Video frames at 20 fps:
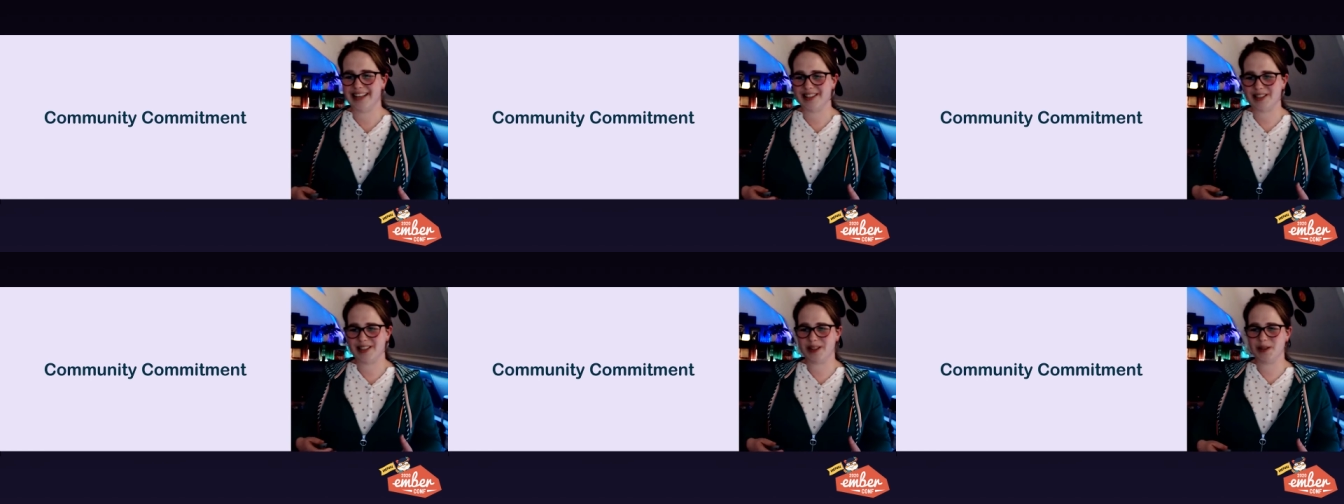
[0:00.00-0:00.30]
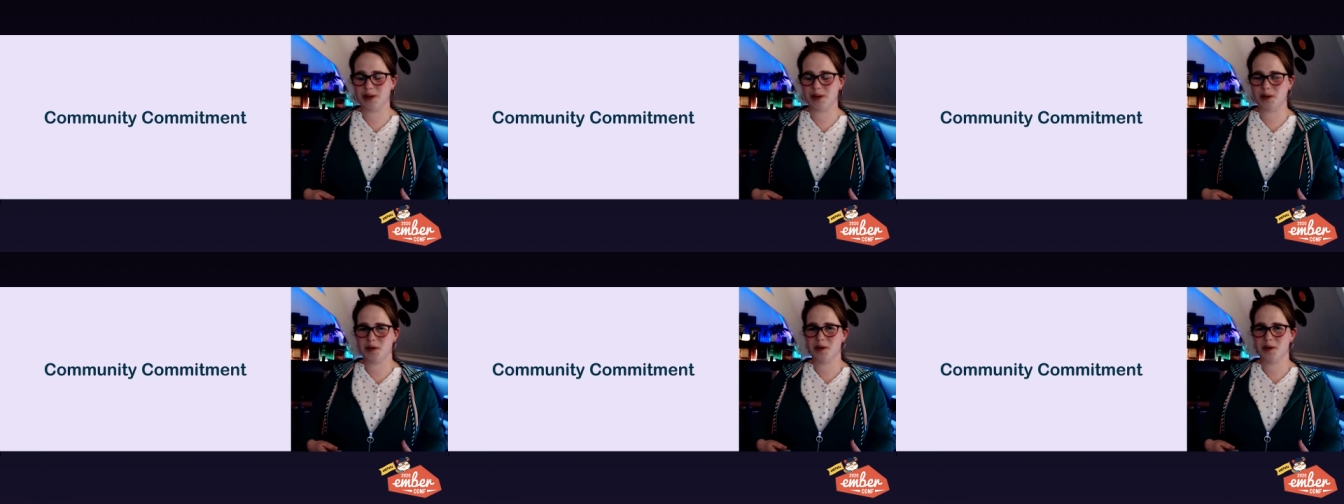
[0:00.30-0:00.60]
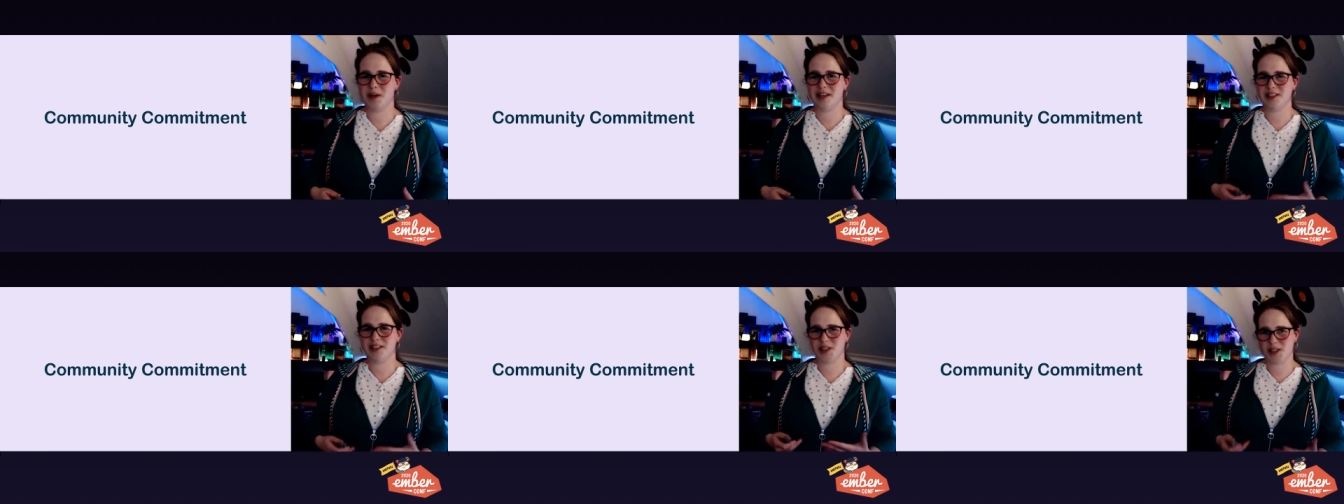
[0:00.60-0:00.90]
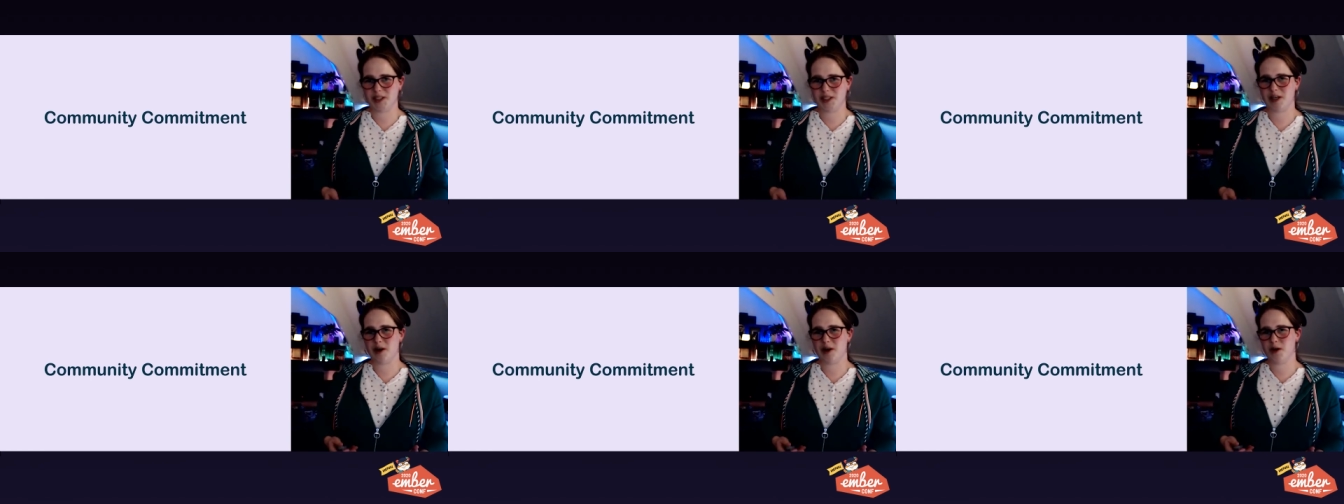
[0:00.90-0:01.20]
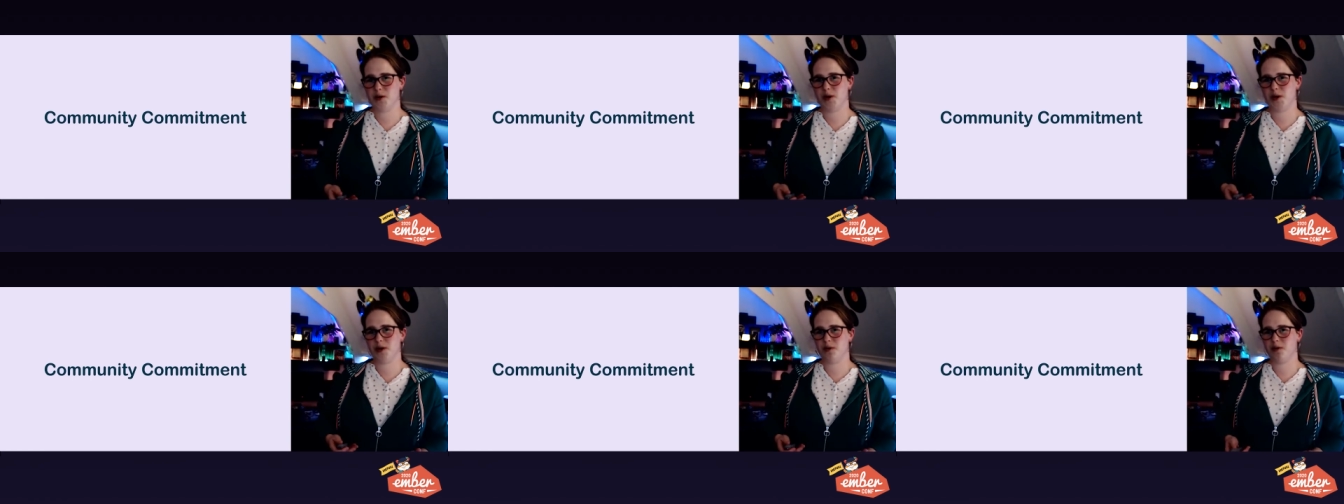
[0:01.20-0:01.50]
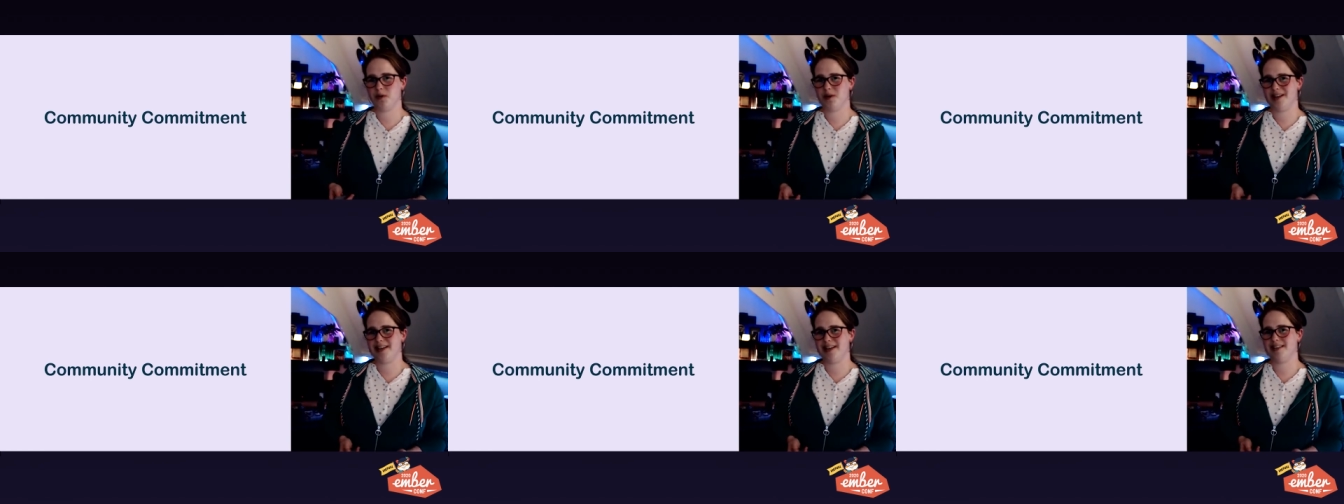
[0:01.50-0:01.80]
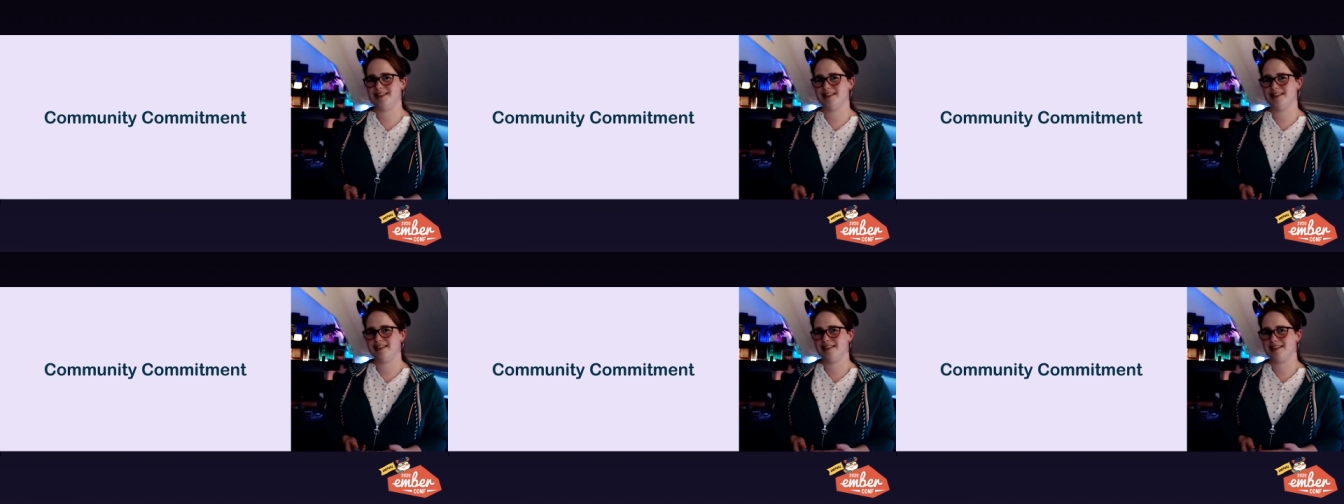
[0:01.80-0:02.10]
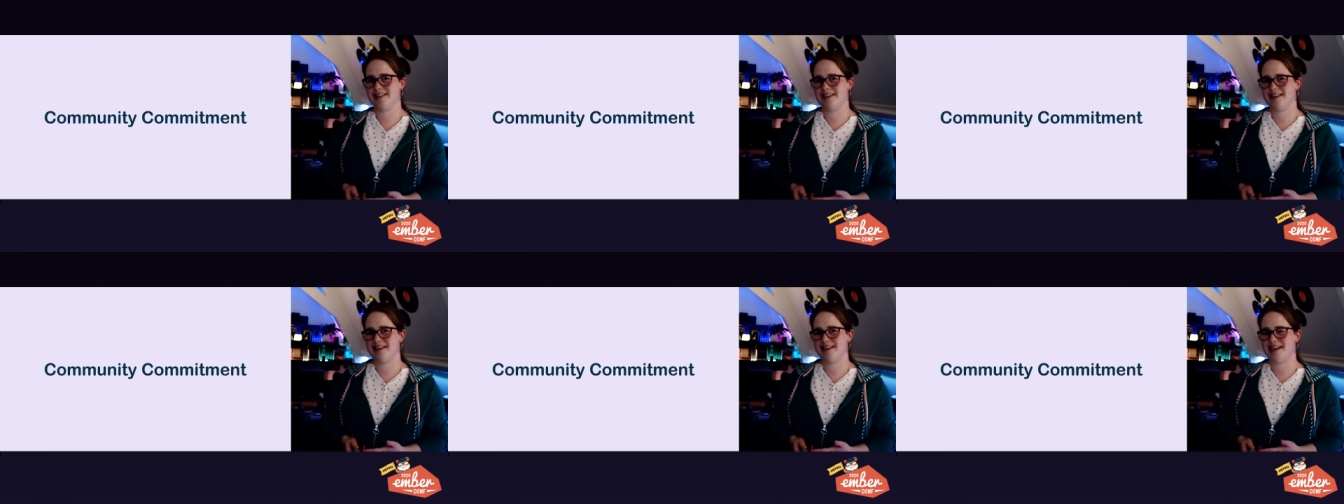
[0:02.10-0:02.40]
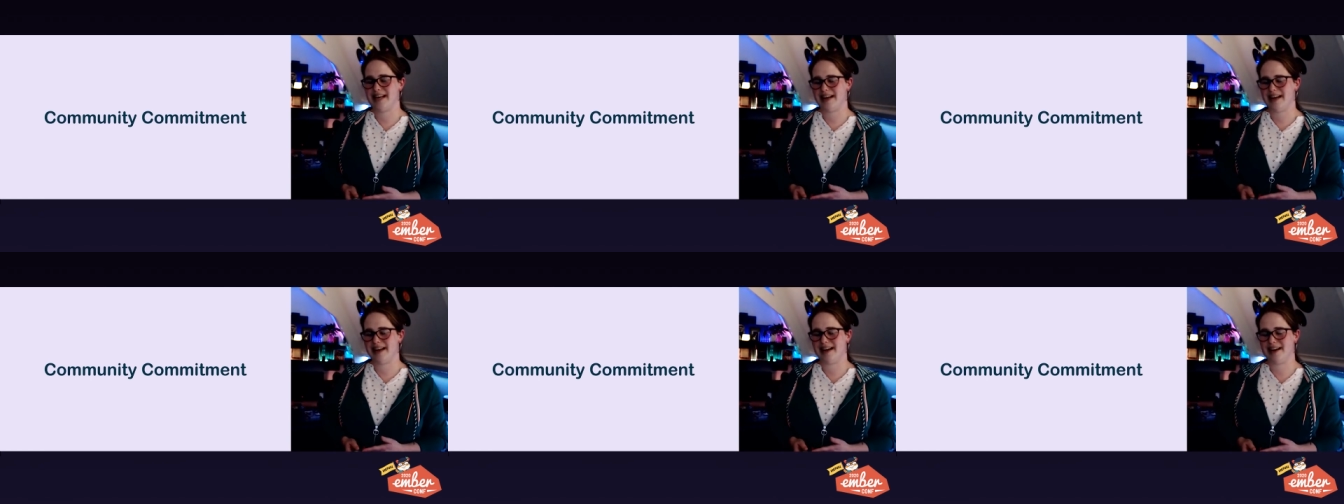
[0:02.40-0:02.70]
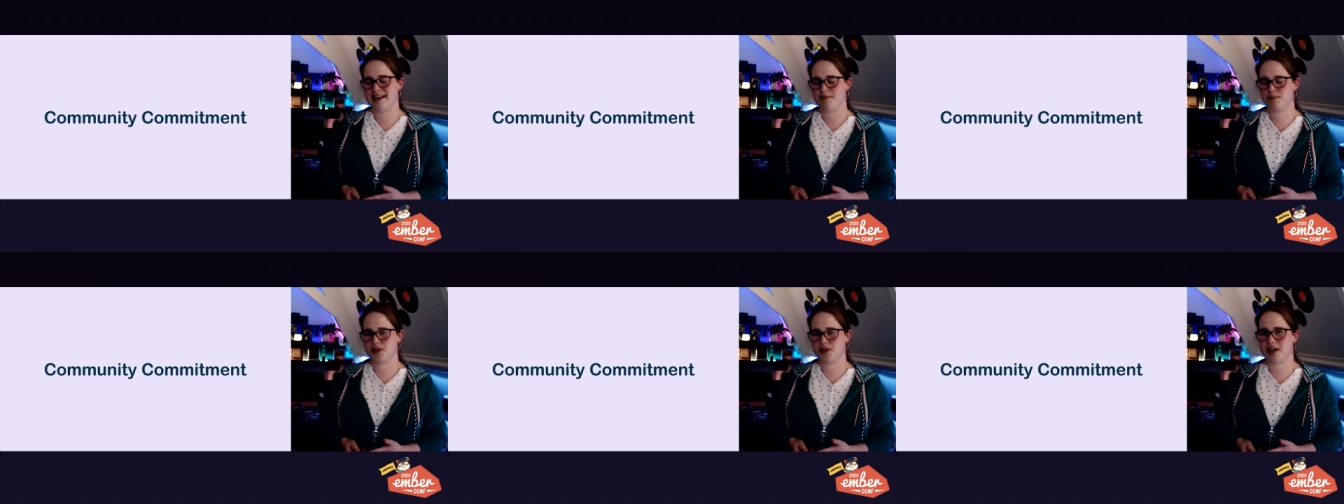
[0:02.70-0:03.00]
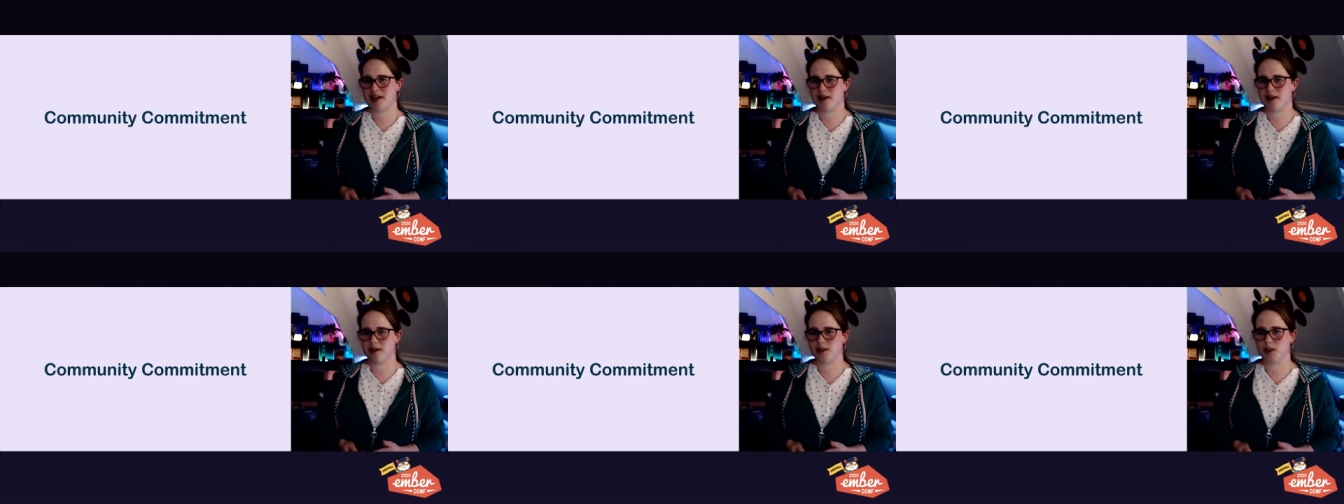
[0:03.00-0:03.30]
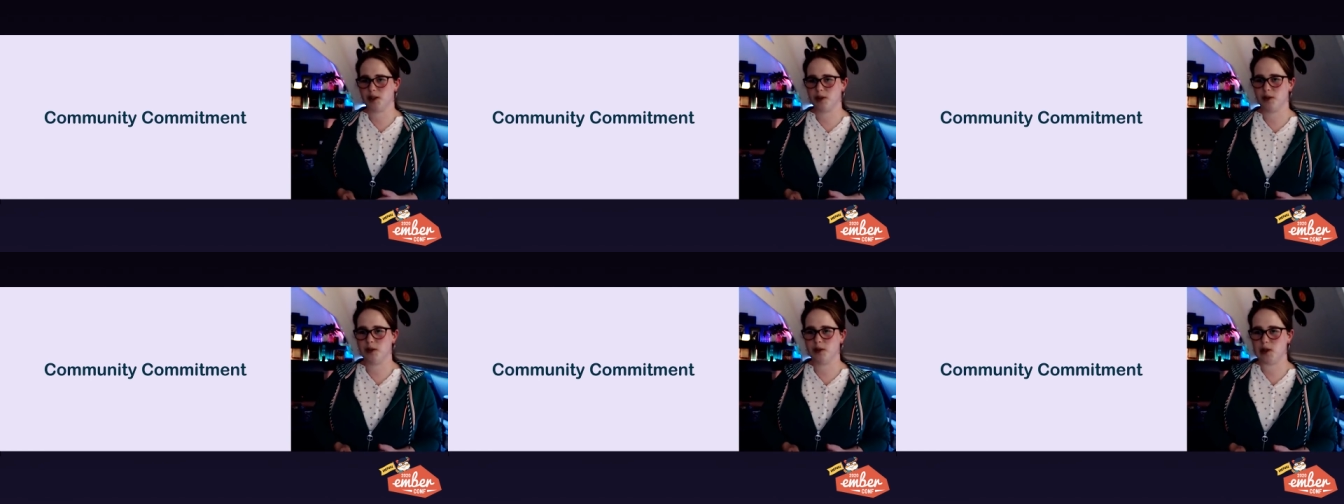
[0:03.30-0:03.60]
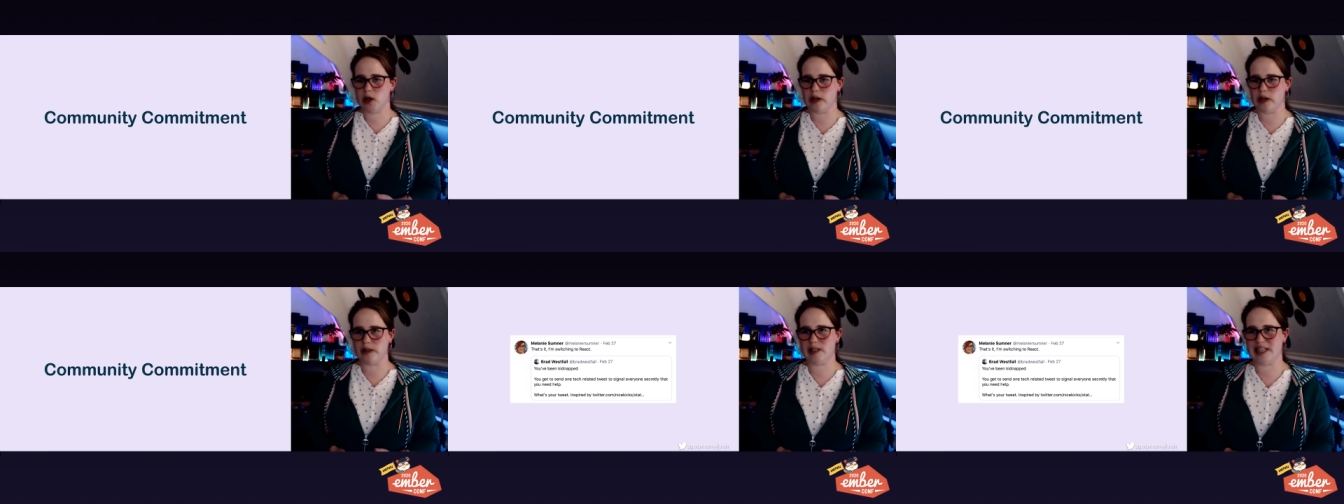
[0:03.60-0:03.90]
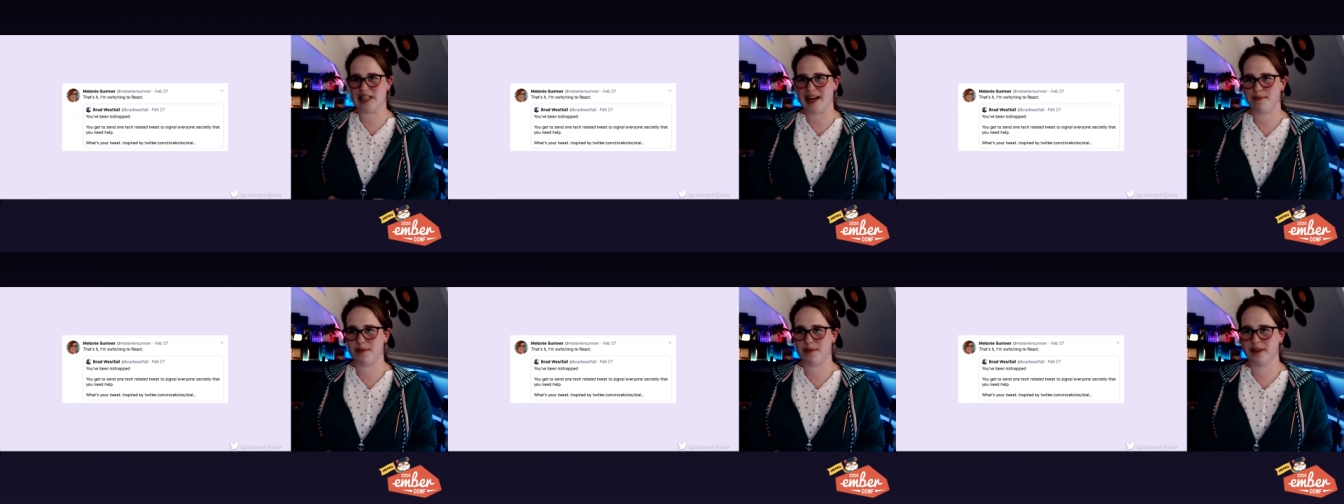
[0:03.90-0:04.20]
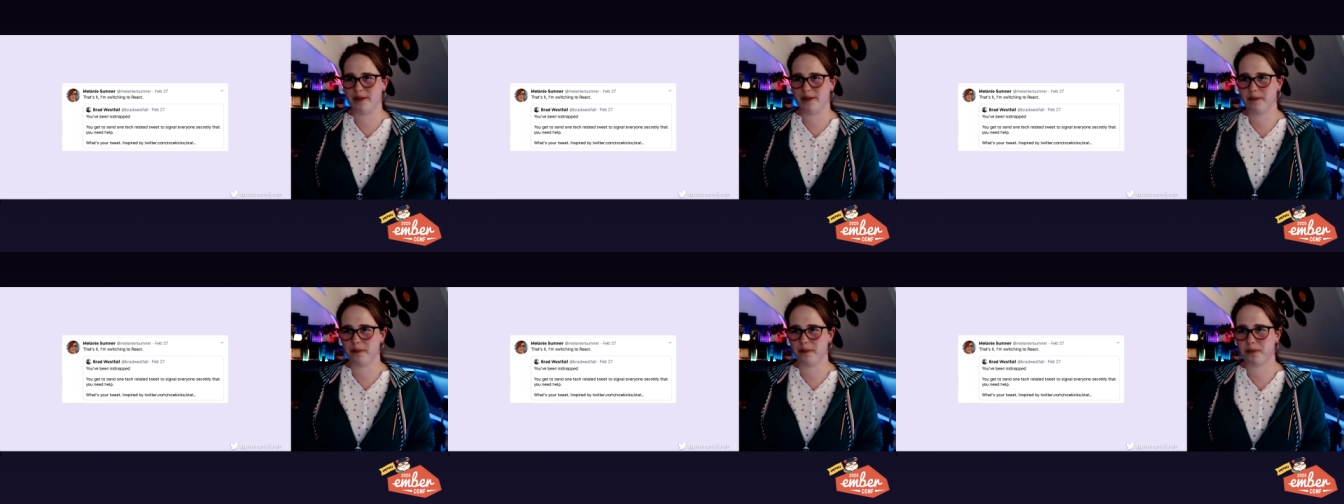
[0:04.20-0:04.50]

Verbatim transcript: to show you this uh, psychological concept.